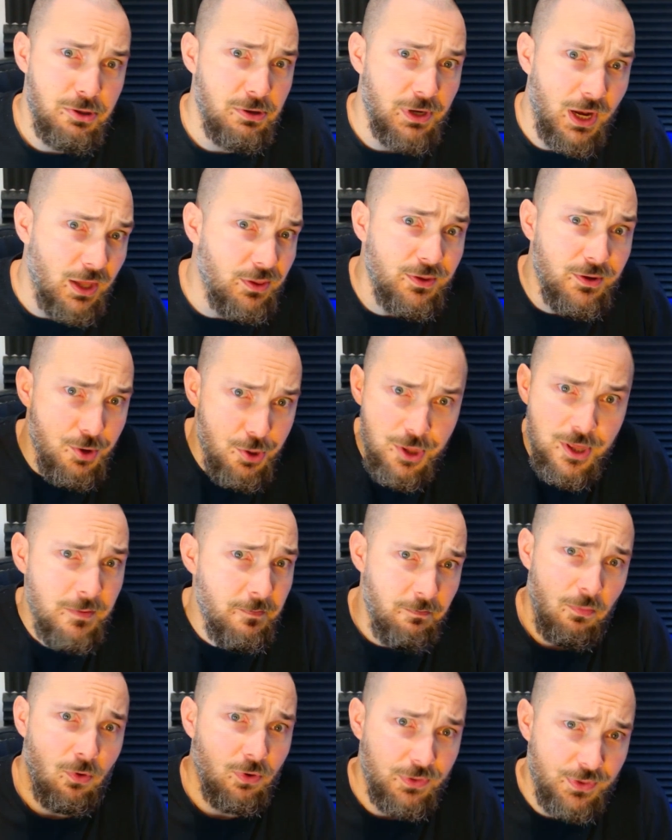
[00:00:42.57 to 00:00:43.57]
rather
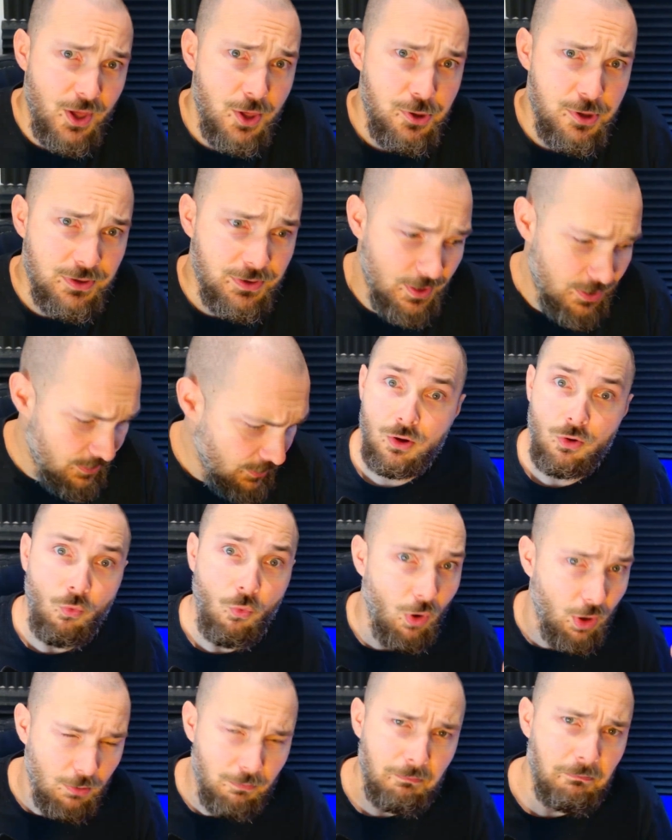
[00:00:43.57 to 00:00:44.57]
simple, doesn't it?
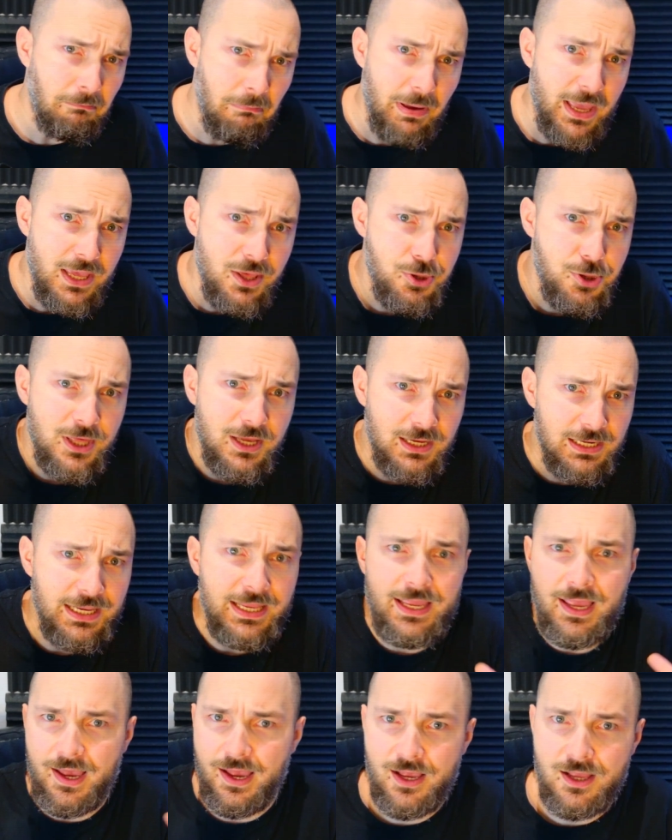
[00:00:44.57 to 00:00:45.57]
Well, basically
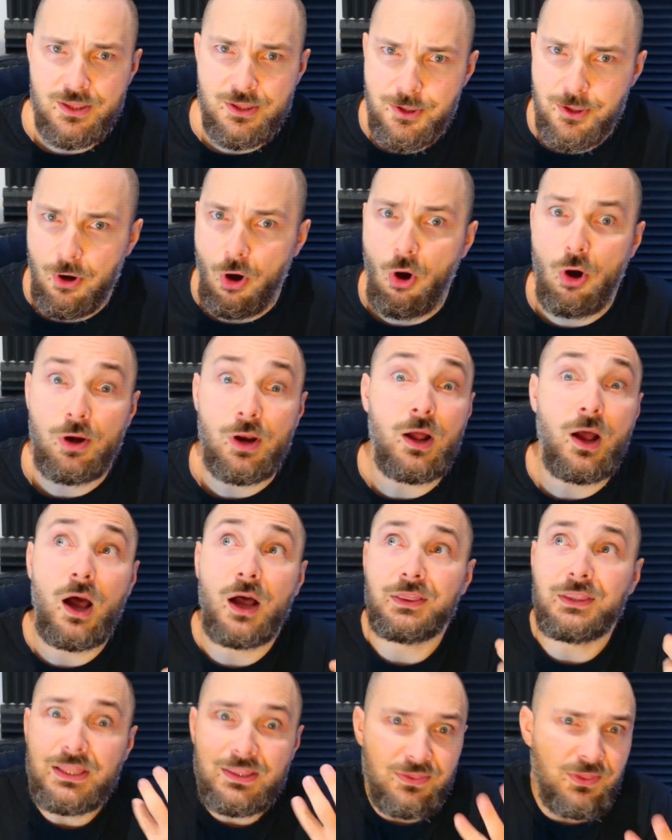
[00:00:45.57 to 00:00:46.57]
hands are
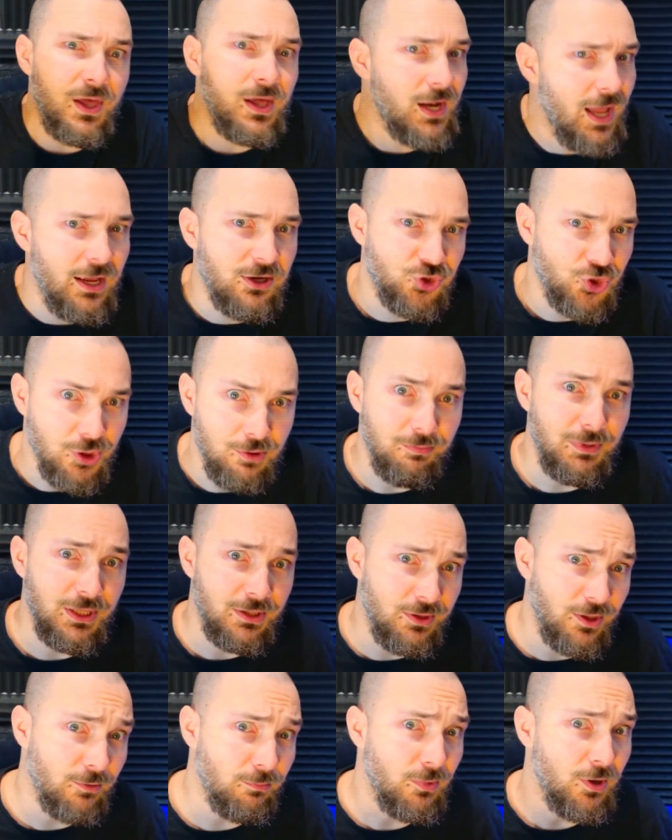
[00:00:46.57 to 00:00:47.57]
an interaction
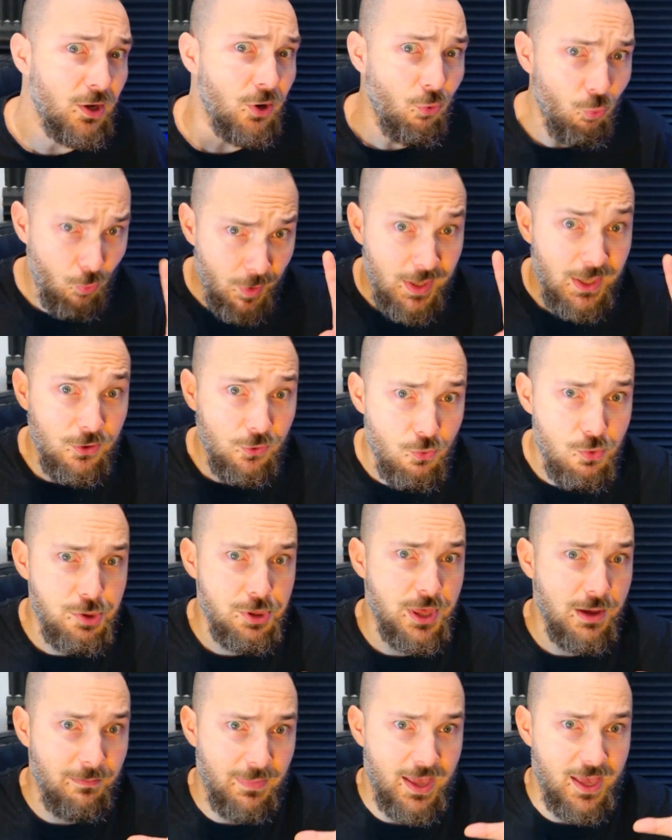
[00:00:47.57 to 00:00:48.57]
medium. We use
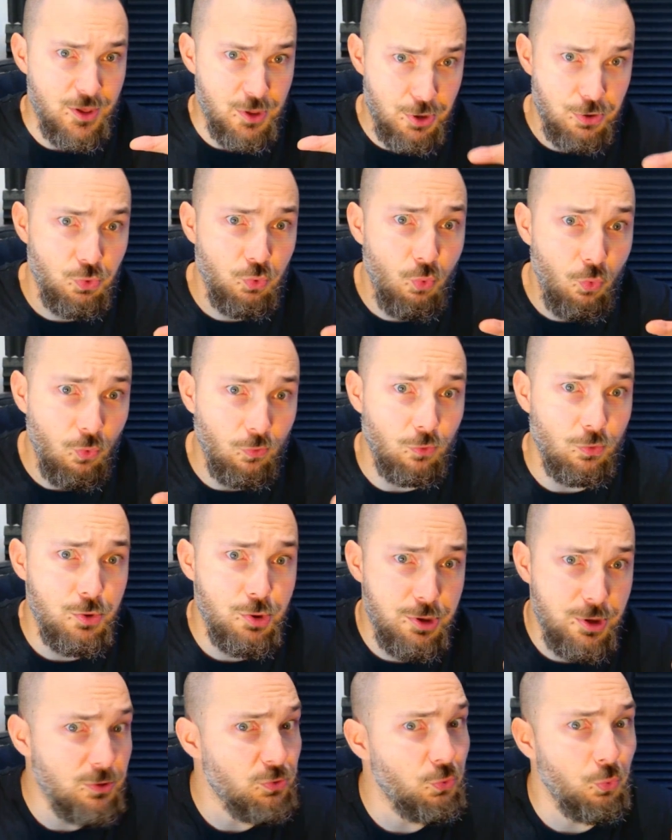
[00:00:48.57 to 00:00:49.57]
them as
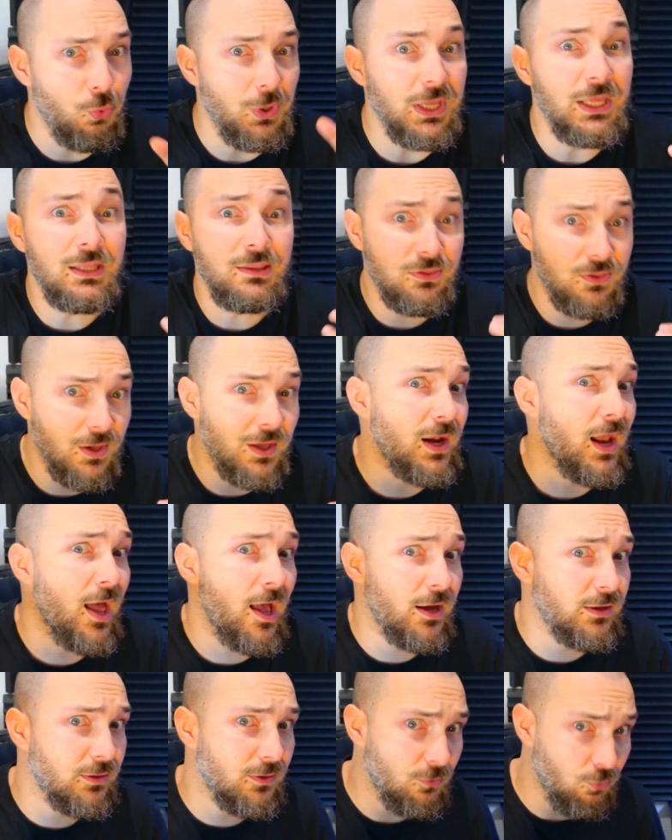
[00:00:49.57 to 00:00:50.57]
tools to
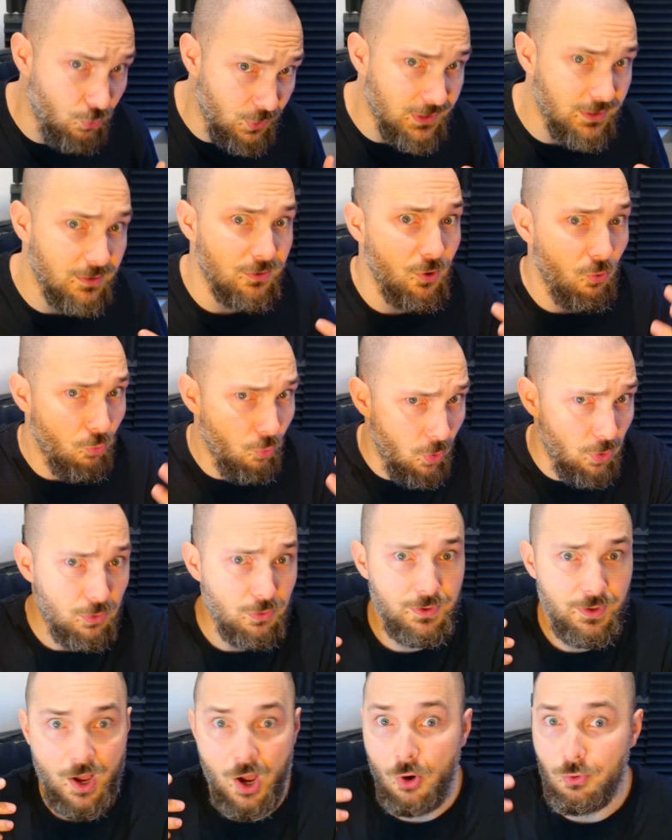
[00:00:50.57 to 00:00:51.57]
interact with the
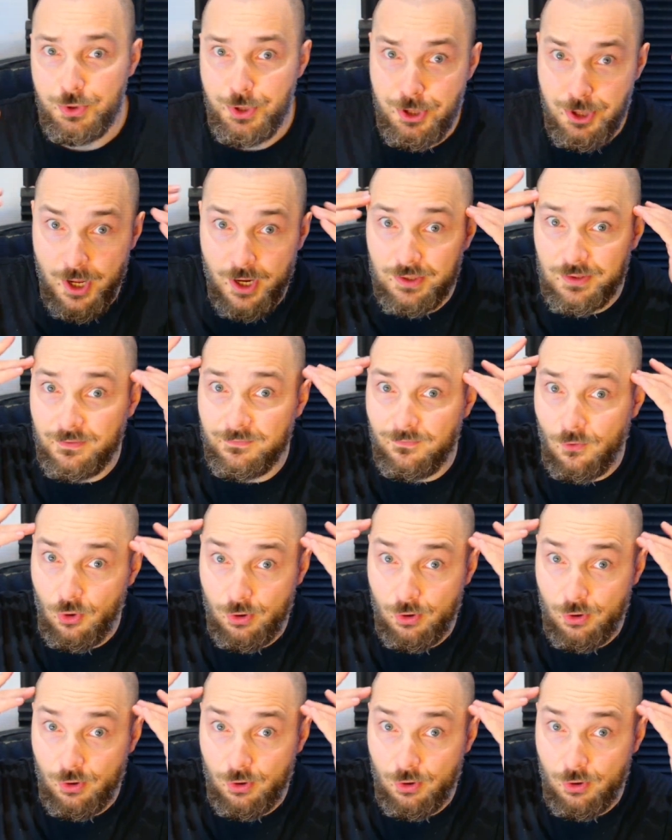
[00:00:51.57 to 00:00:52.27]
world outside of our